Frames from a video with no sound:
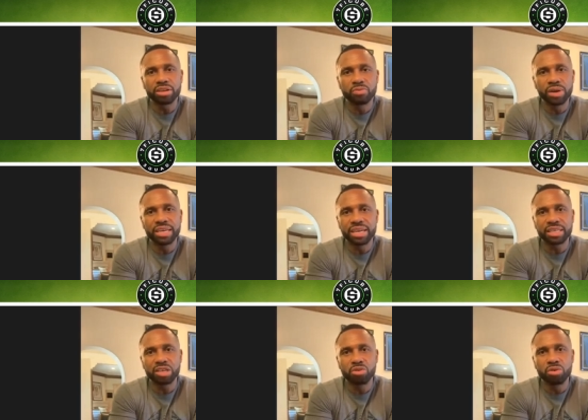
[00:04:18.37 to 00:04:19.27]
There's really
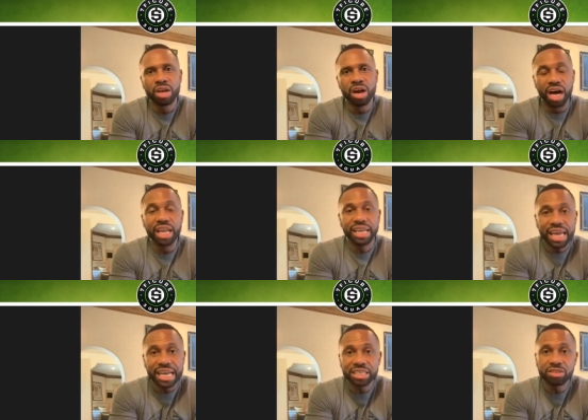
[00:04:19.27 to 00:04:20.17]
nothing you
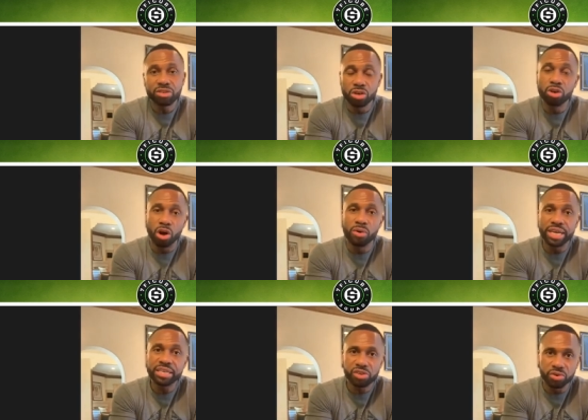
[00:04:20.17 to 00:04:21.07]
unless you go
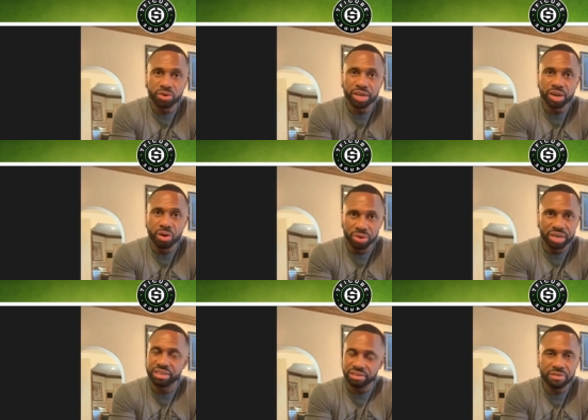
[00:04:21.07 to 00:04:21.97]
into it with
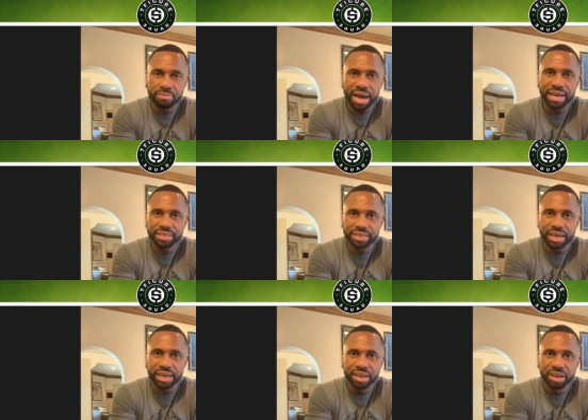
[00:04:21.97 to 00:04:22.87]
a different mindset.